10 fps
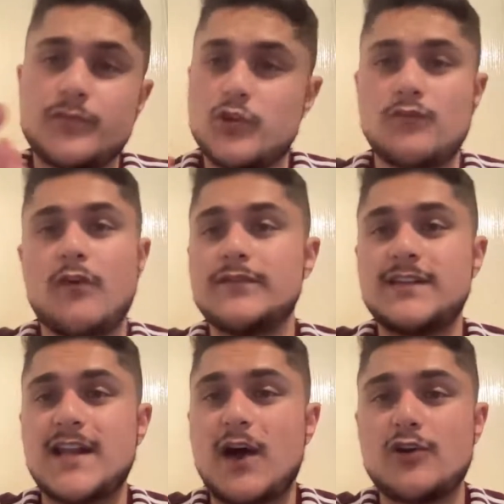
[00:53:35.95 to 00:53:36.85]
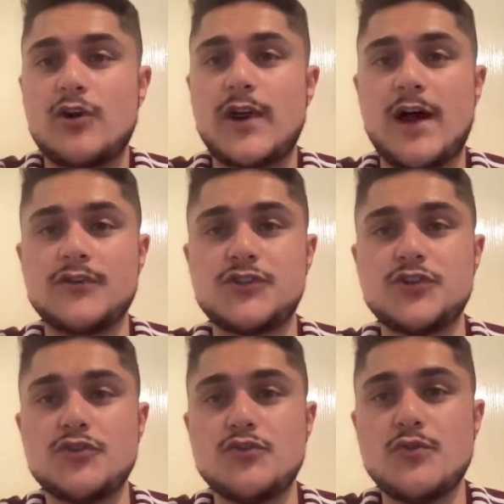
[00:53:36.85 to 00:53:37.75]
You've obviously now known how
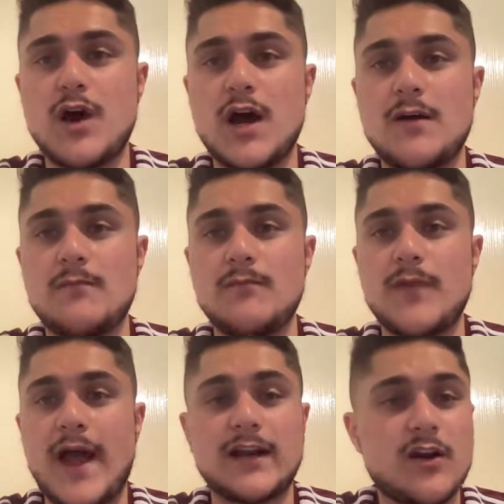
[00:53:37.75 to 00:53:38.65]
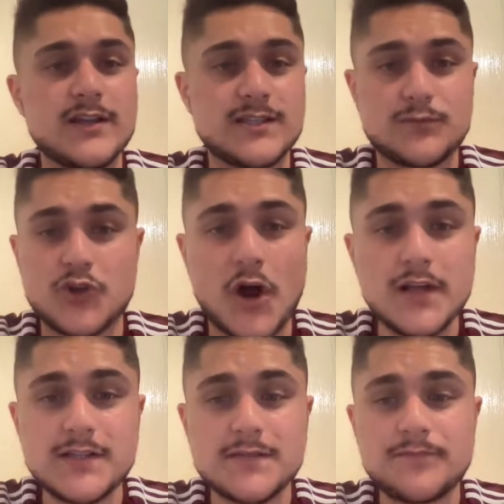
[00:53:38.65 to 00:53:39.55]
to analyze some
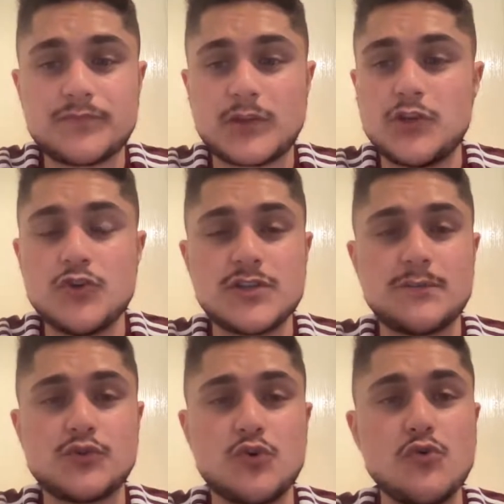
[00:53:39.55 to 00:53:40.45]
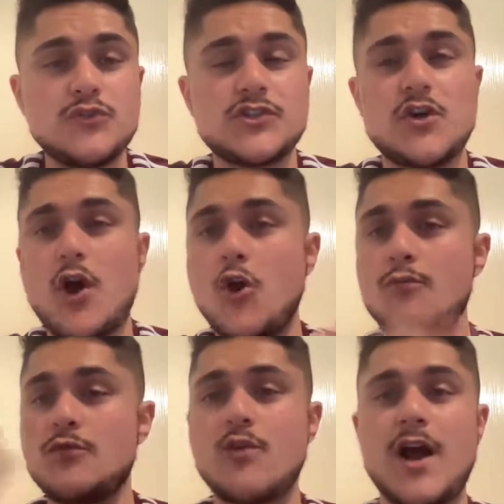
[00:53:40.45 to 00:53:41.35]
charts, use some tools. So I
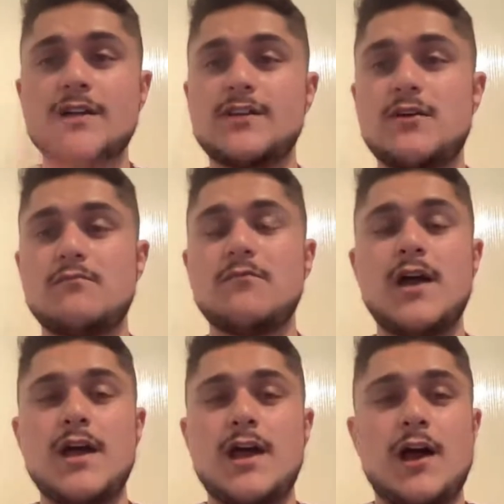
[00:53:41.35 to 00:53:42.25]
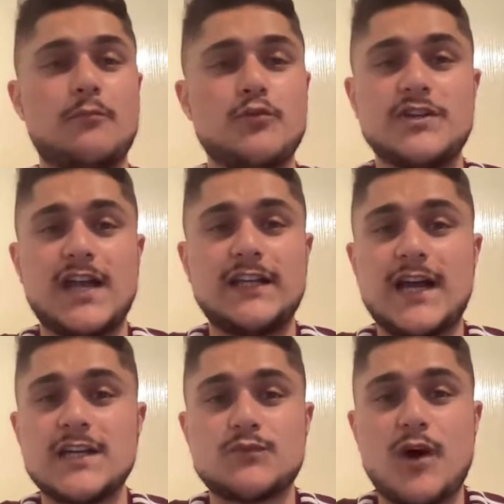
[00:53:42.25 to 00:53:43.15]
hope you guys appreciate
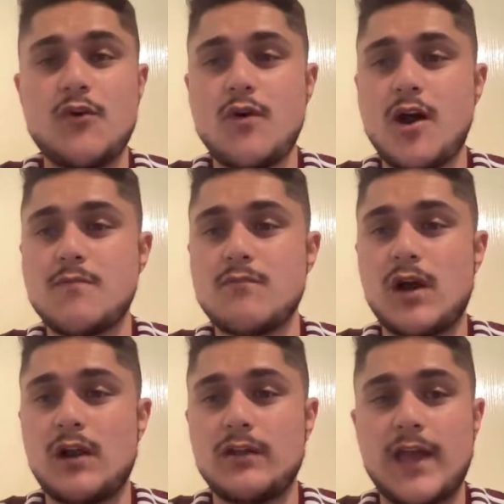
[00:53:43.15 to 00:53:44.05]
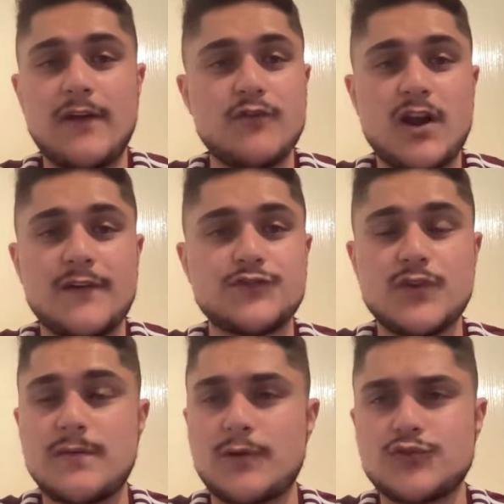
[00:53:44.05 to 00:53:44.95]
that as well. Every live
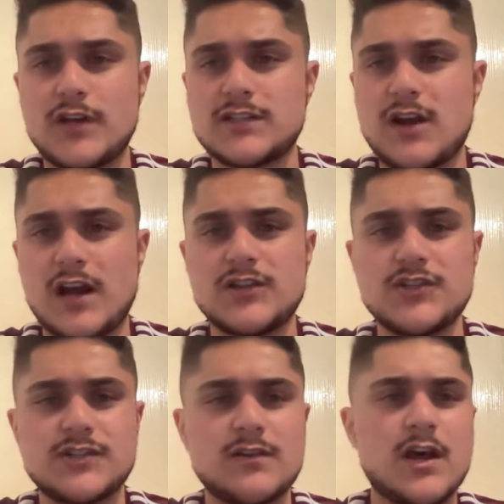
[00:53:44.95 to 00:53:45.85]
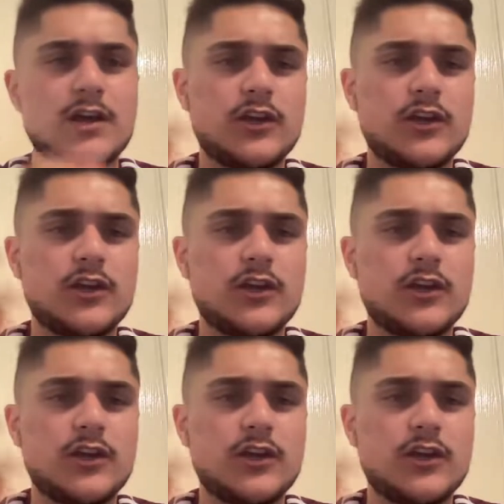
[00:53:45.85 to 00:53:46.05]
stream, I'll try to kind of just,